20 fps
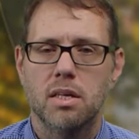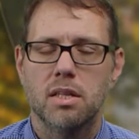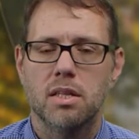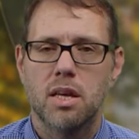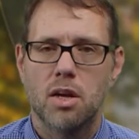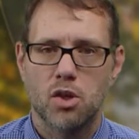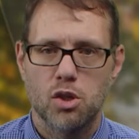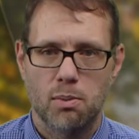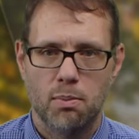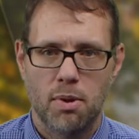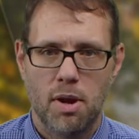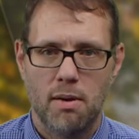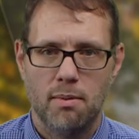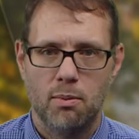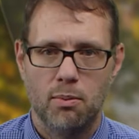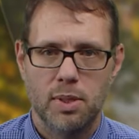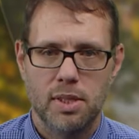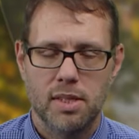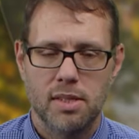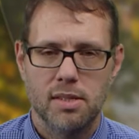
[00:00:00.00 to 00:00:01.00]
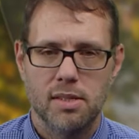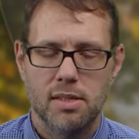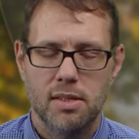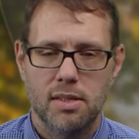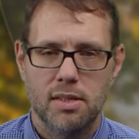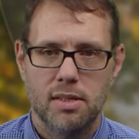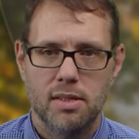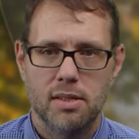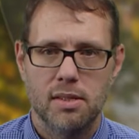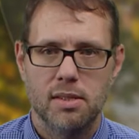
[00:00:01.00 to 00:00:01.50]
There's a problem with this
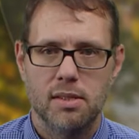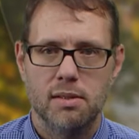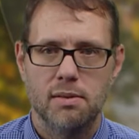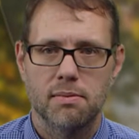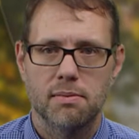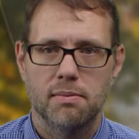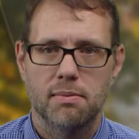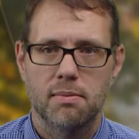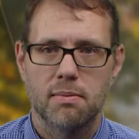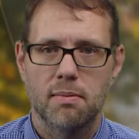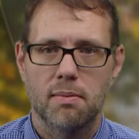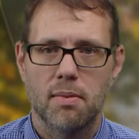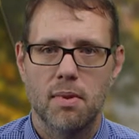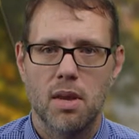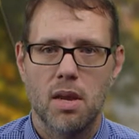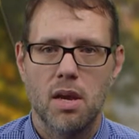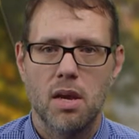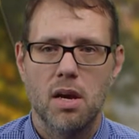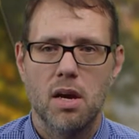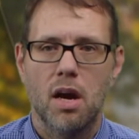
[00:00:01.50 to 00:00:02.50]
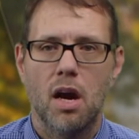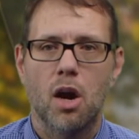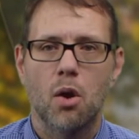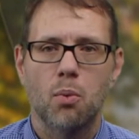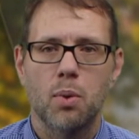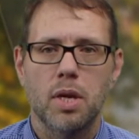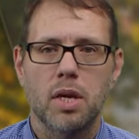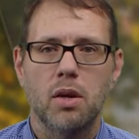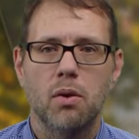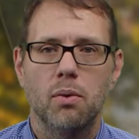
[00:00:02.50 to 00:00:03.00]
sentence. Are
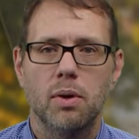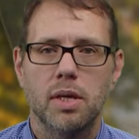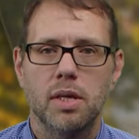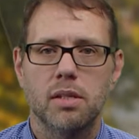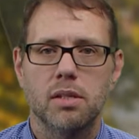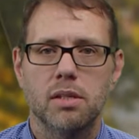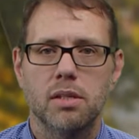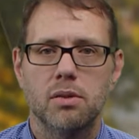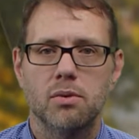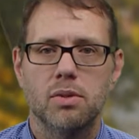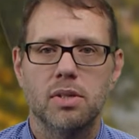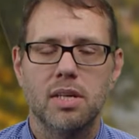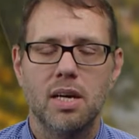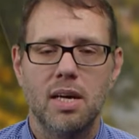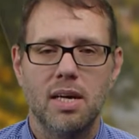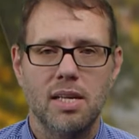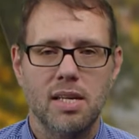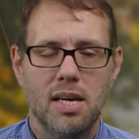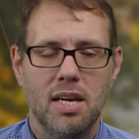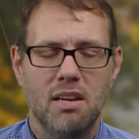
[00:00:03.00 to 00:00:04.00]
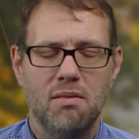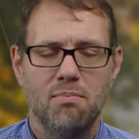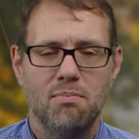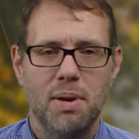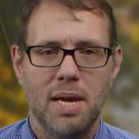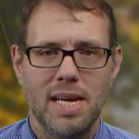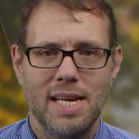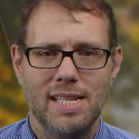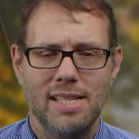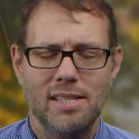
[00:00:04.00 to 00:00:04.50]
we going to cut and
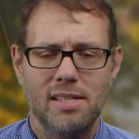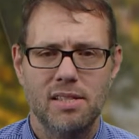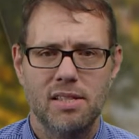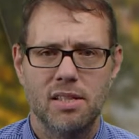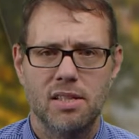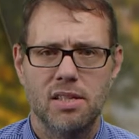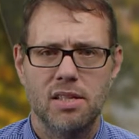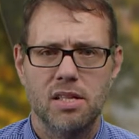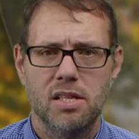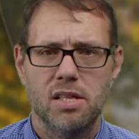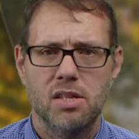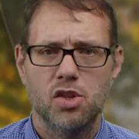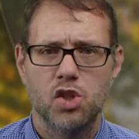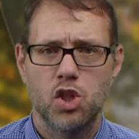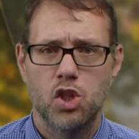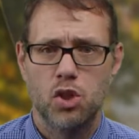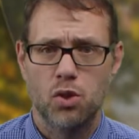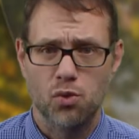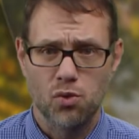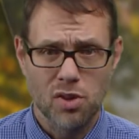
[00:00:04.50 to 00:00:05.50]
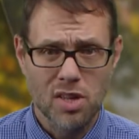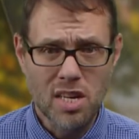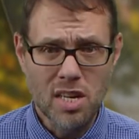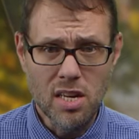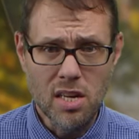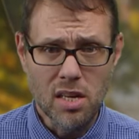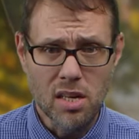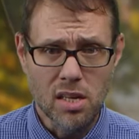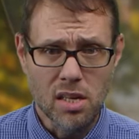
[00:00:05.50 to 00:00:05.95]
paste children?